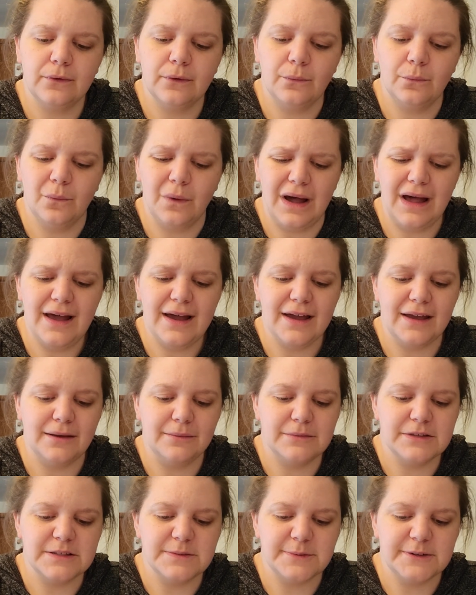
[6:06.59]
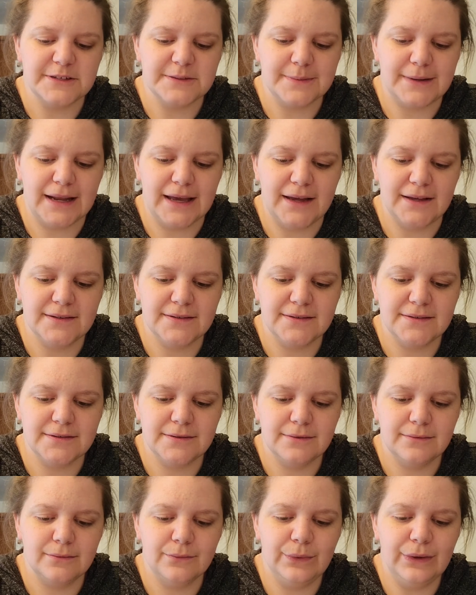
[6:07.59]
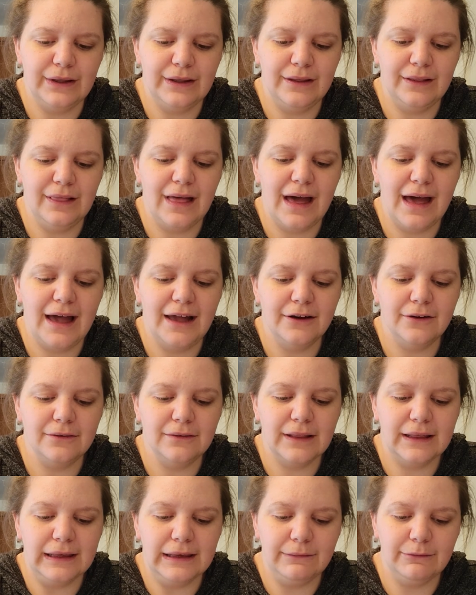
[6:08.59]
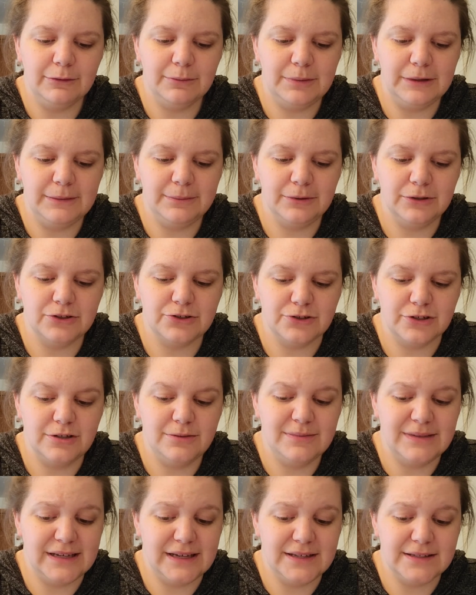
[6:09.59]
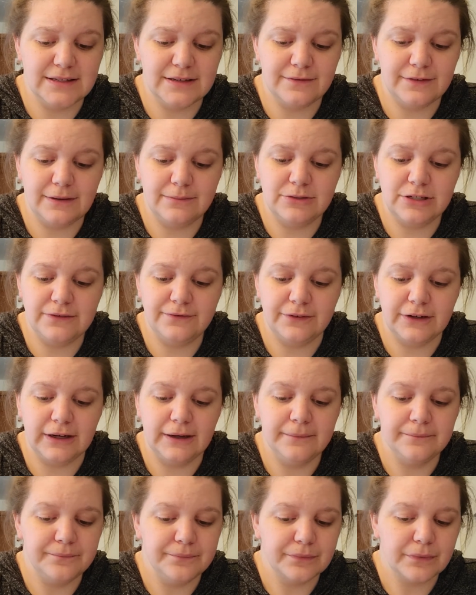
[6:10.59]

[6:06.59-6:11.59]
Why? Miss Brisbane asked. Well, I don't like it when people treat me as if I'm different.